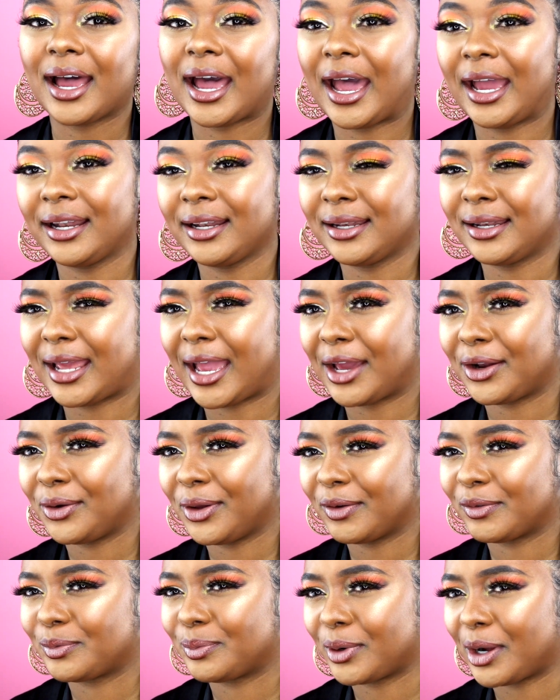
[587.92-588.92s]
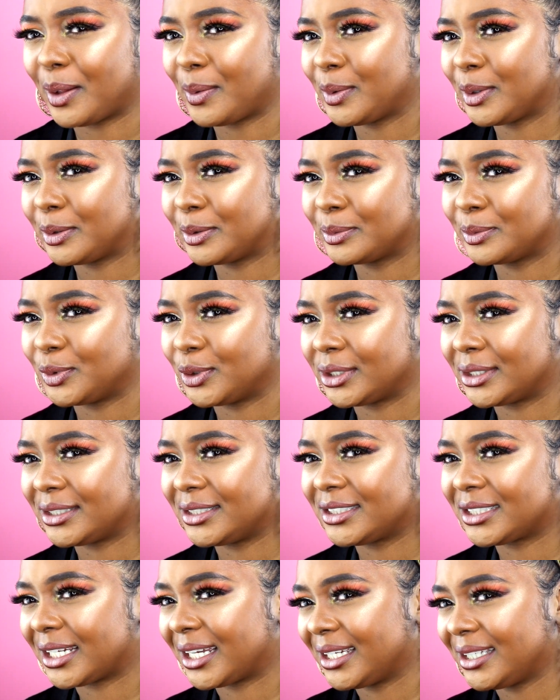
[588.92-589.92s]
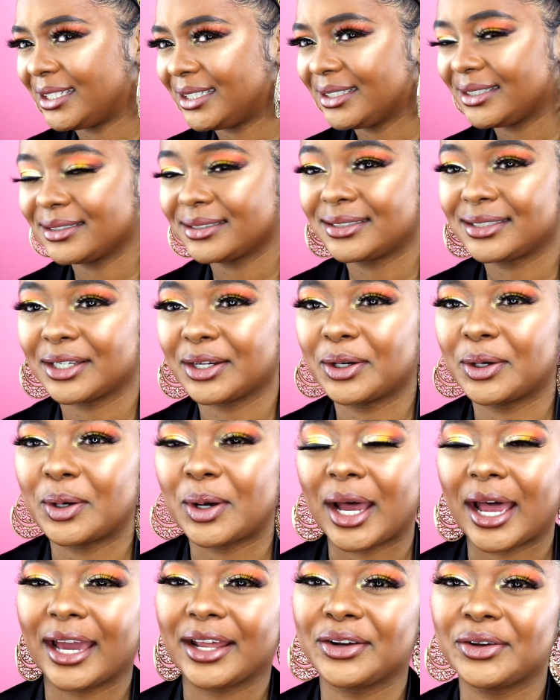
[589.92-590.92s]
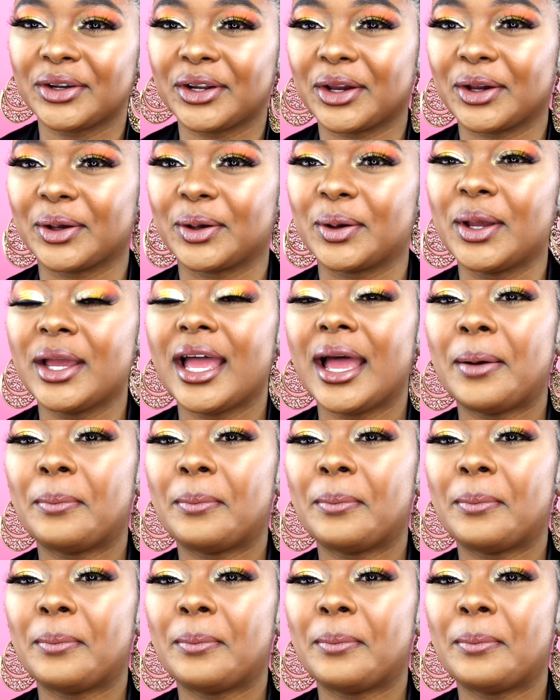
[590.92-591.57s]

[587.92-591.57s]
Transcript: I, I don't have a problem with shining, so I don't know.